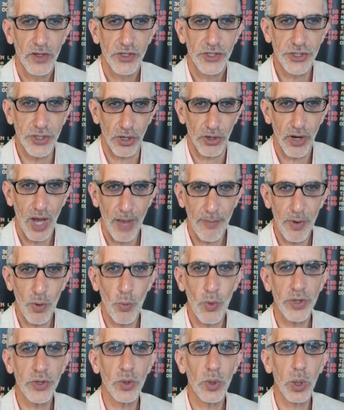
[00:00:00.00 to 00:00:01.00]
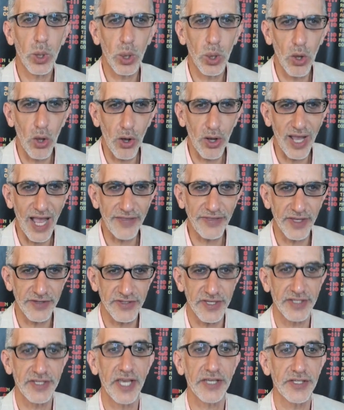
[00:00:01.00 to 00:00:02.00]
Sure. I mean, when you look at
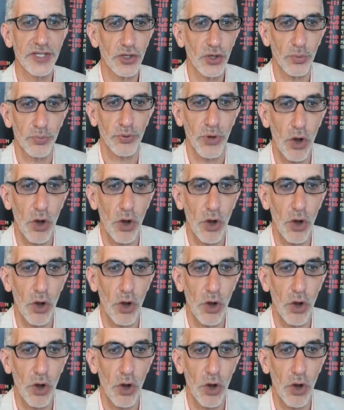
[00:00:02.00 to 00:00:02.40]
the statistical